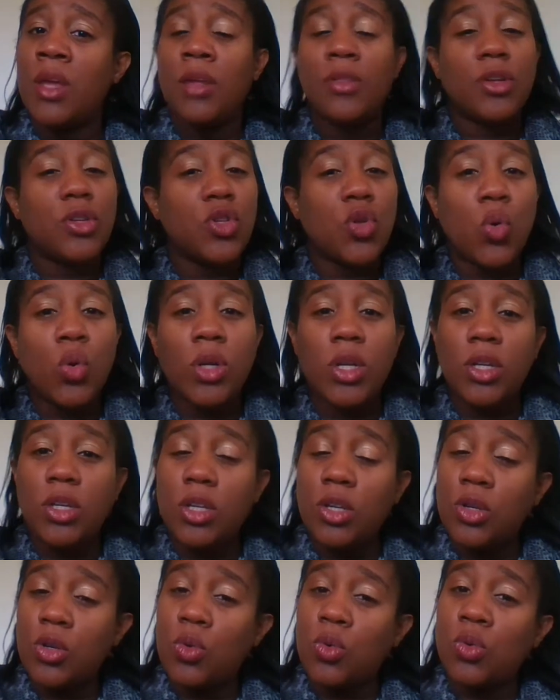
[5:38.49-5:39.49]
The Tony
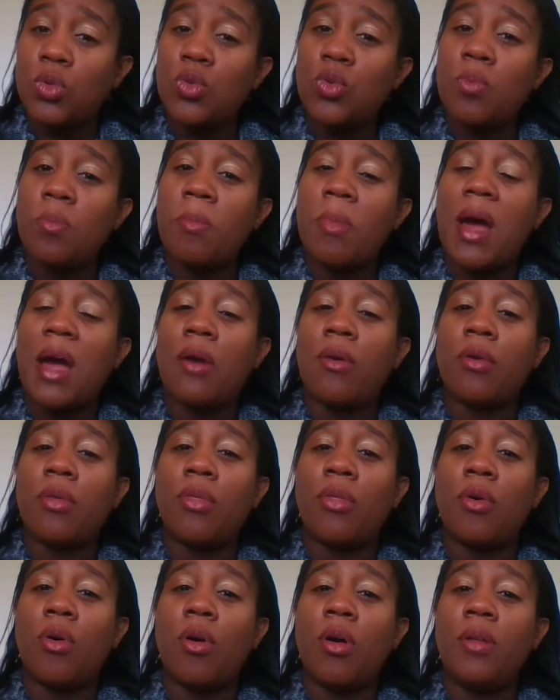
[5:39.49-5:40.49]
DiNozzo
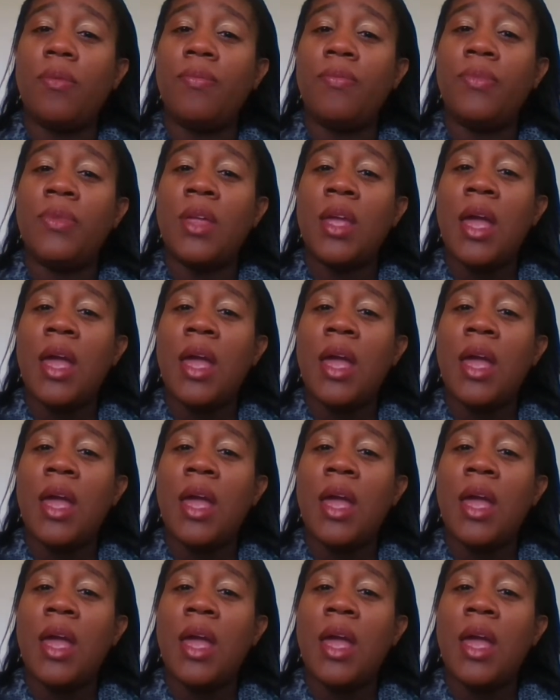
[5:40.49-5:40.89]
marathon.